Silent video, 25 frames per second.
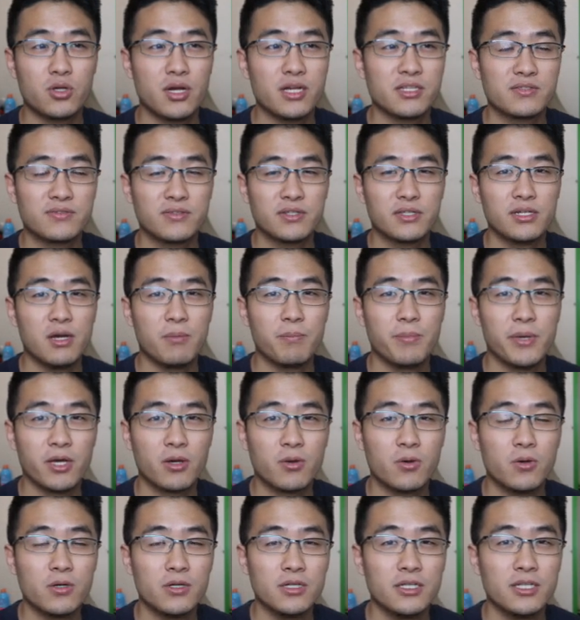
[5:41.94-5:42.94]
transfer your
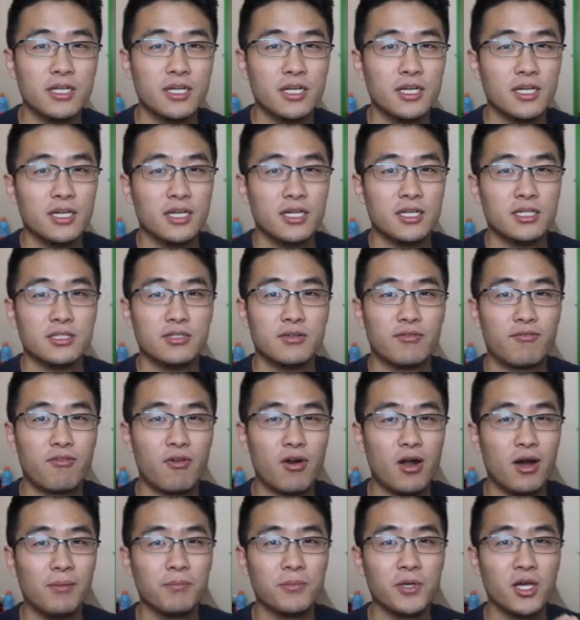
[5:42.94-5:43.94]
Bitcoin
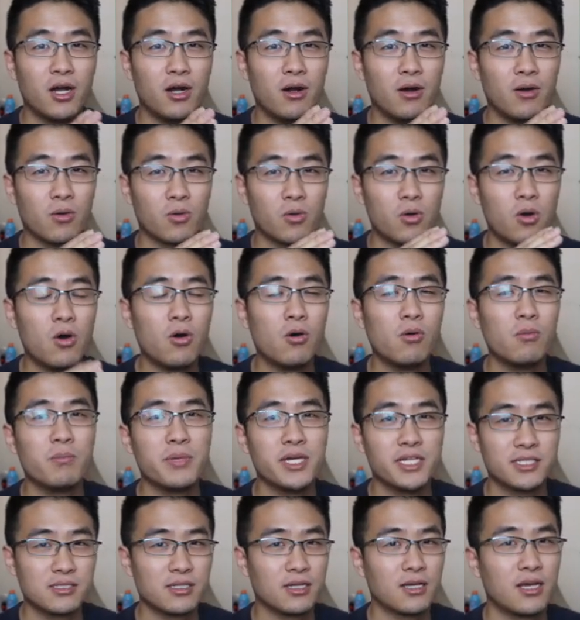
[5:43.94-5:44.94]
from your
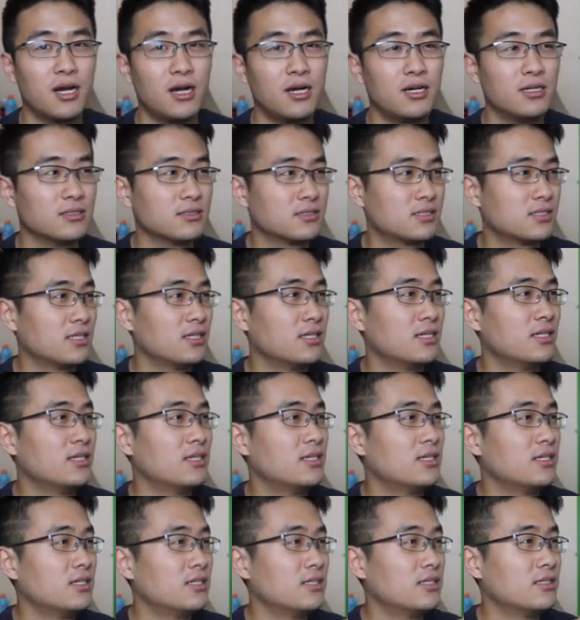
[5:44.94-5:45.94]
Coinbase account
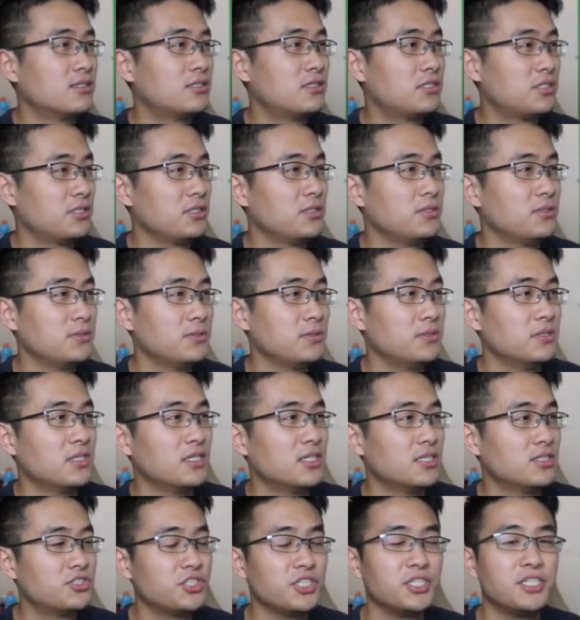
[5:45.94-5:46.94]
to
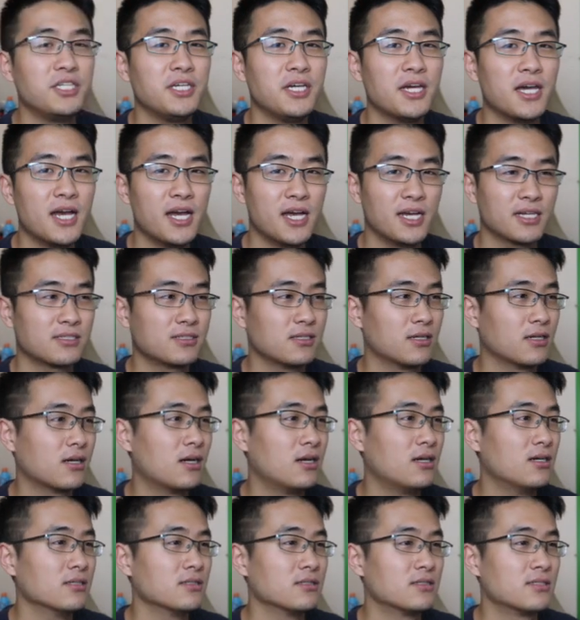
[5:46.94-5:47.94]
JDAX
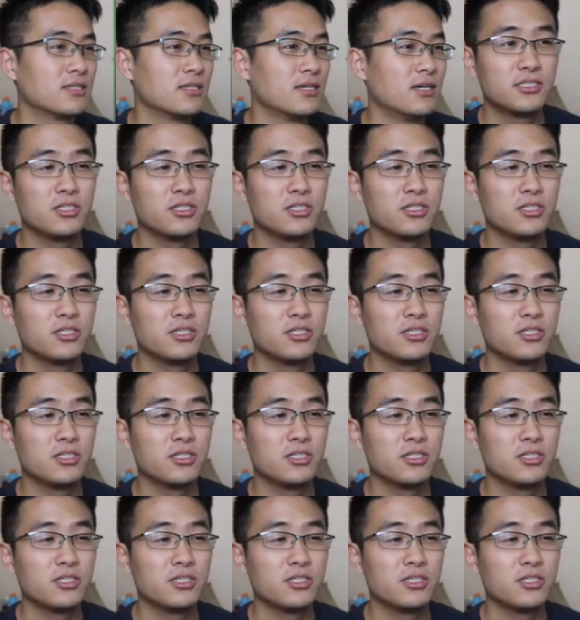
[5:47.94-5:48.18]
account.